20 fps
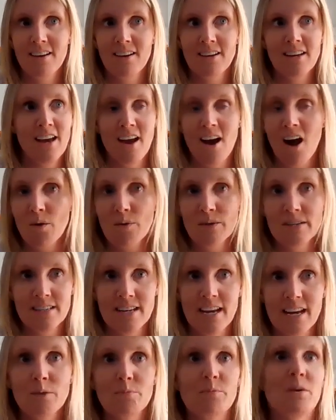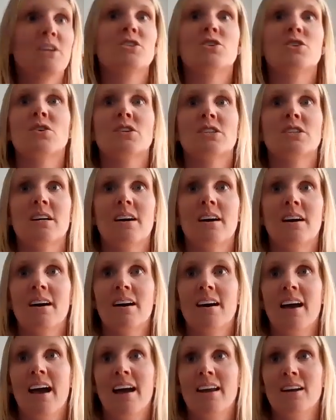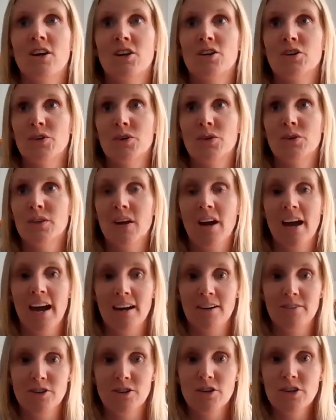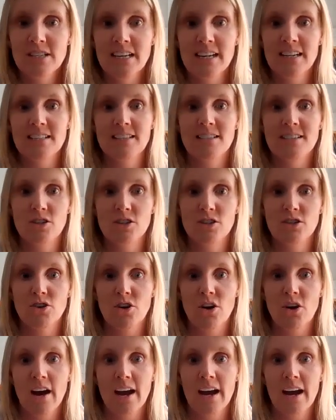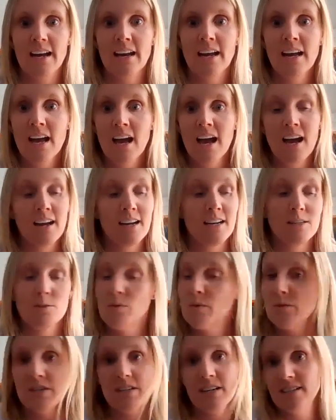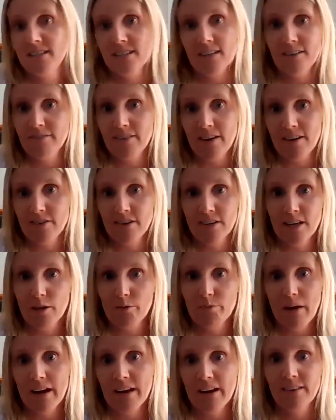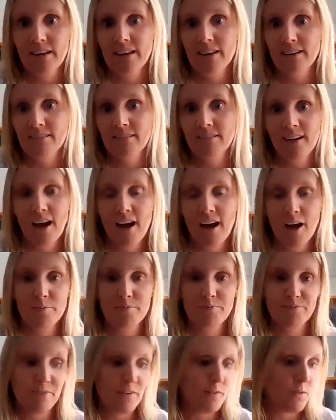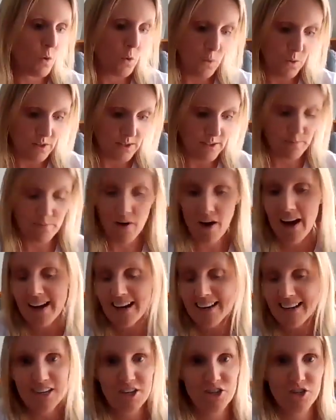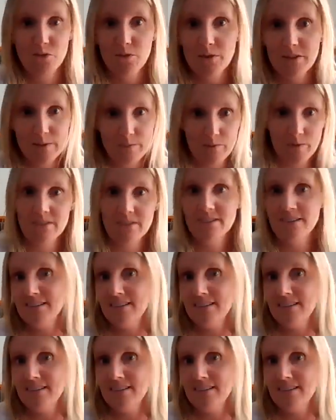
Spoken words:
yeah, I was seeing my doctor and I knew that I had a few tests to try because we were testing for everything back then. Of course, my initial response